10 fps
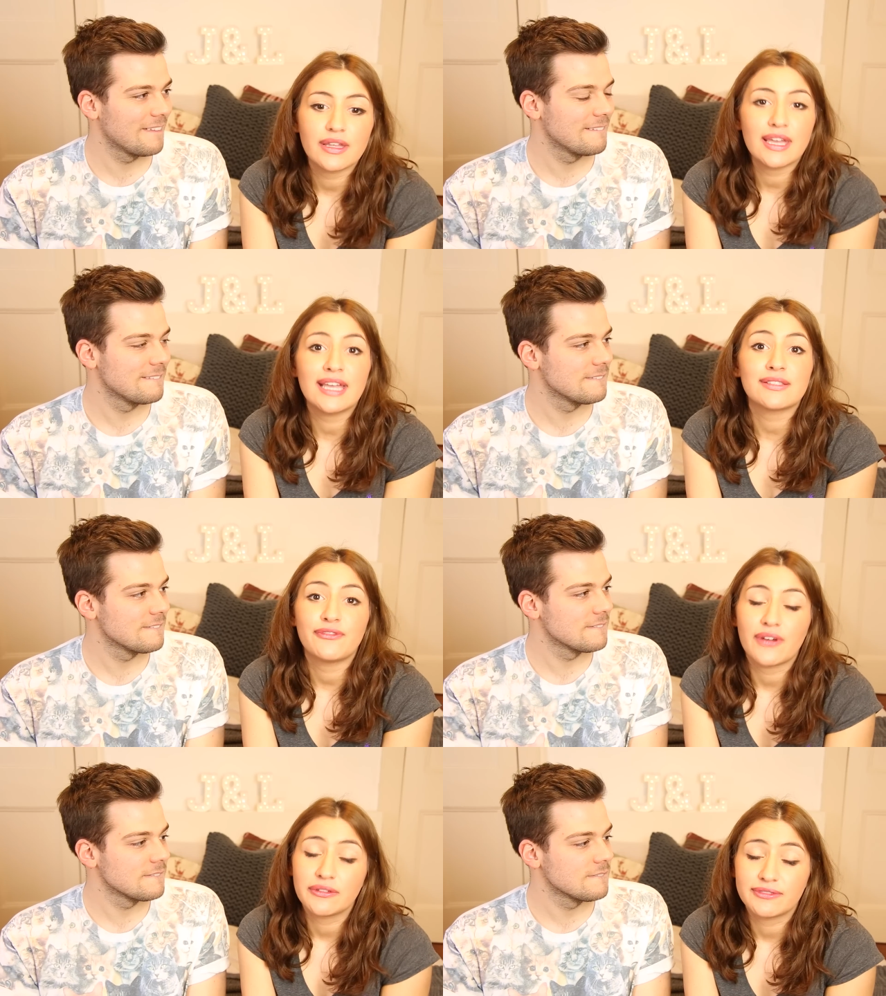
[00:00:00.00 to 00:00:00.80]
Speaker 1: Here's a
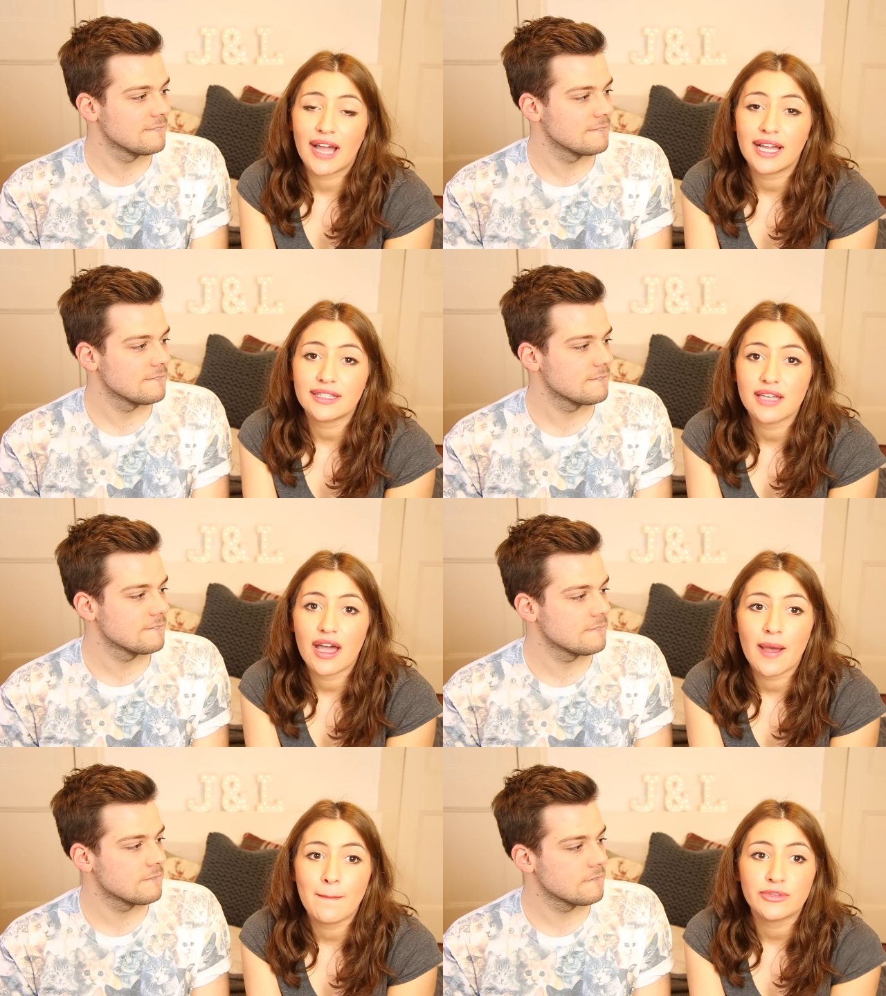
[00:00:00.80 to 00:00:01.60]
fun fact.
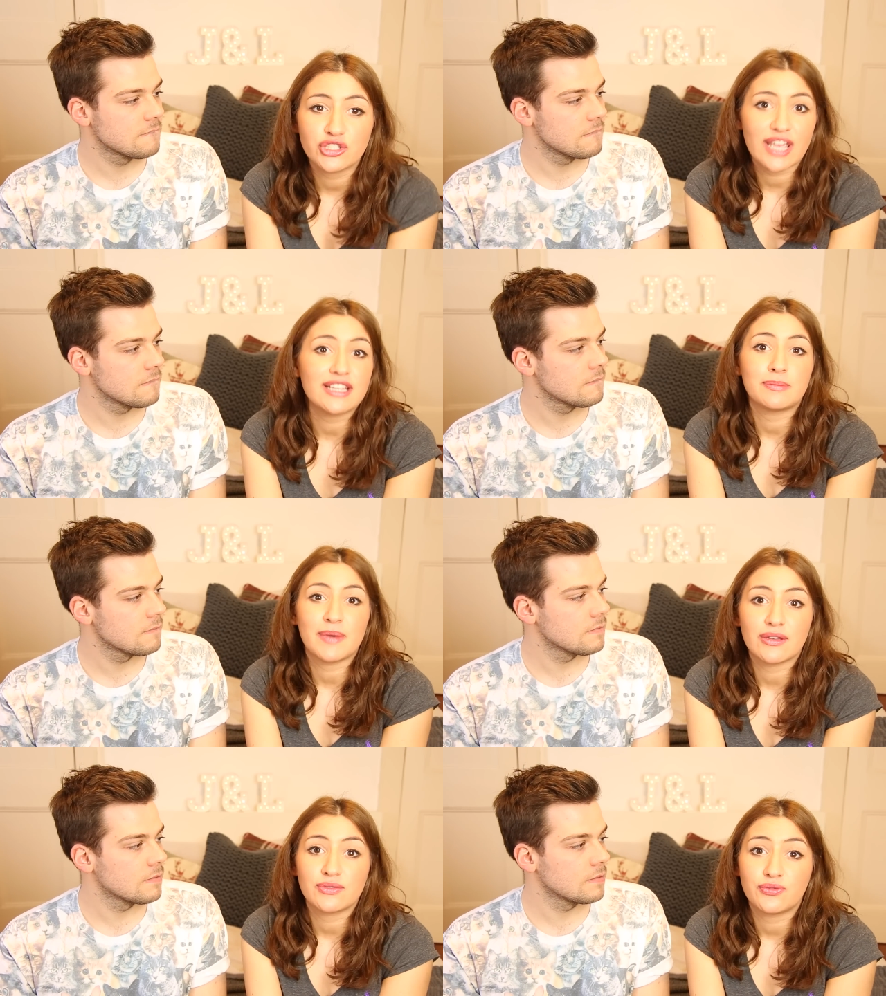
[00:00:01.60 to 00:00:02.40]
Um,
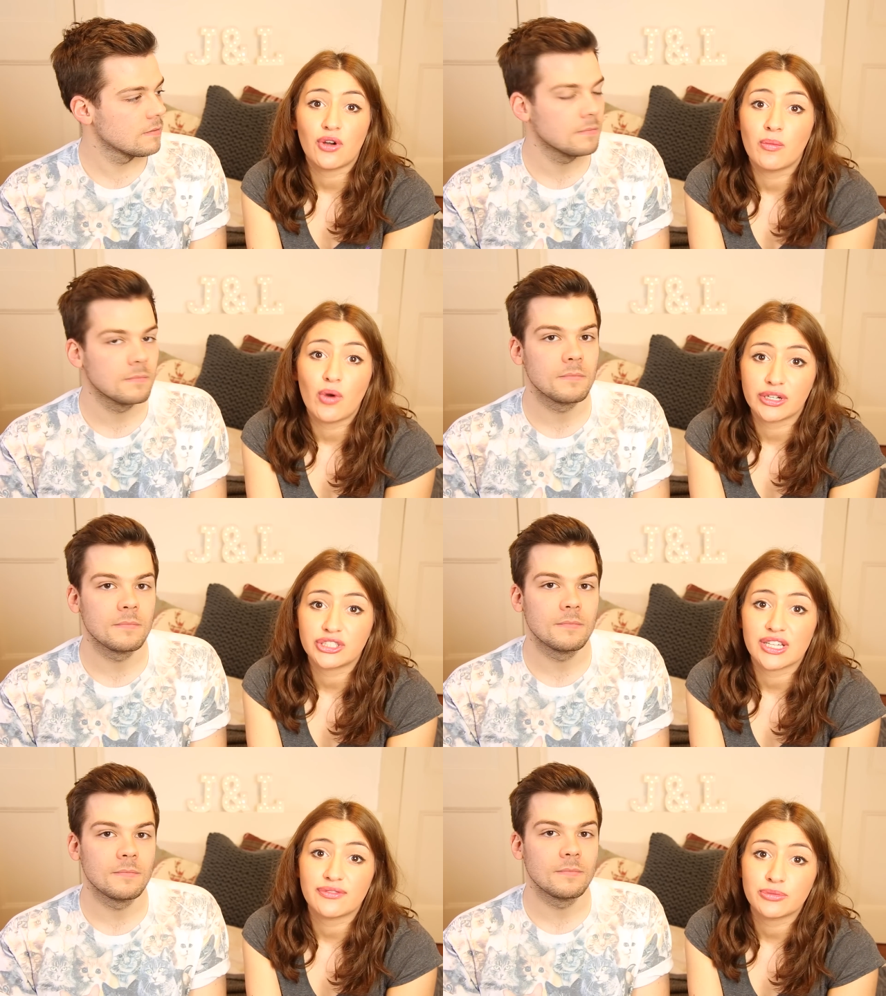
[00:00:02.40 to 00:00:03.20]
Shakespeare's from
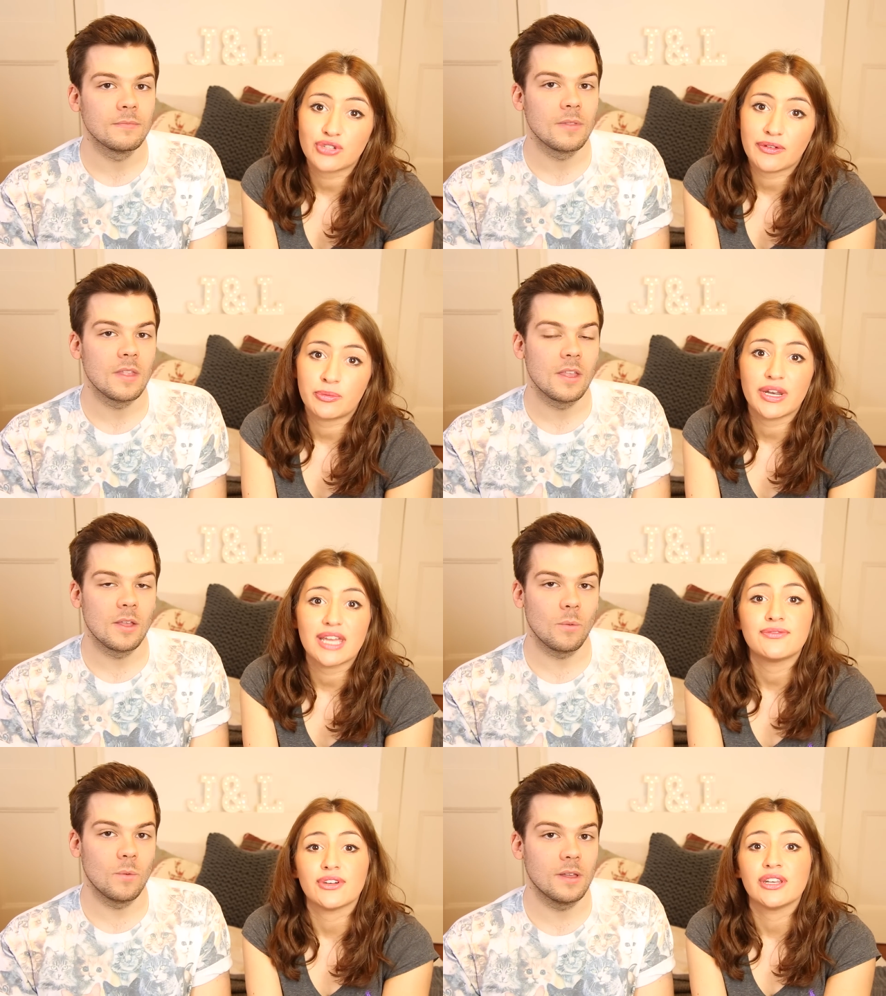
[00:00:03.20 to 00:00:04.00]
Warwickshire, from
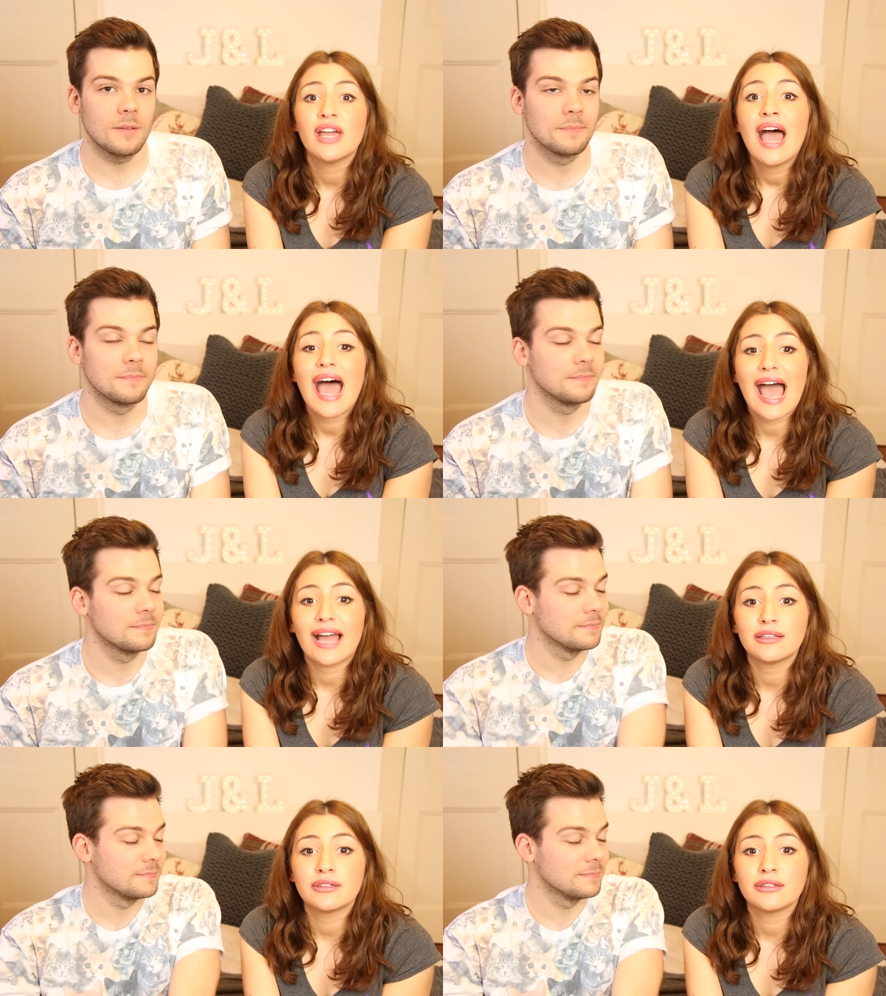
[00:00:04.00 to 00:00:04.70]
Stratford-upon-Avon, mm.